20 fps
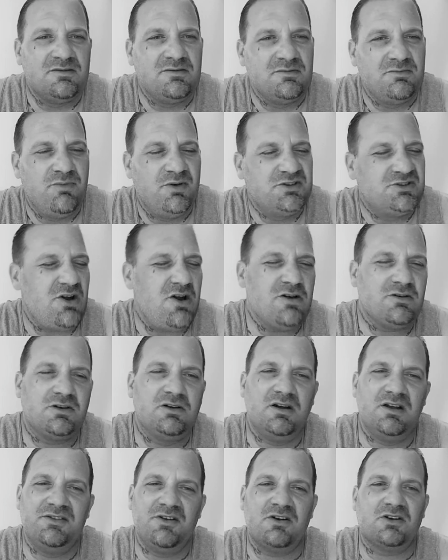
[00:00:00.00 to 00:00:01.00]
which aren't
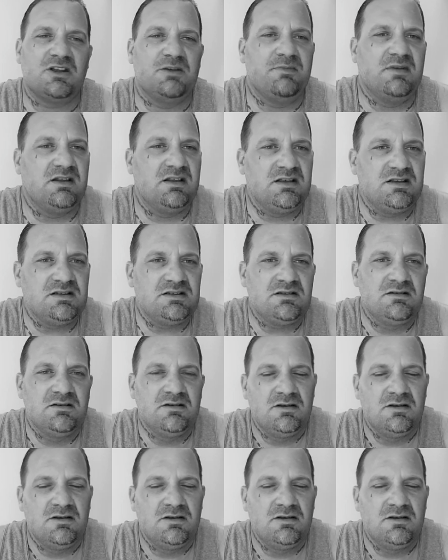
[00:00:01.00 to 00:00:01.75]
good in our communities,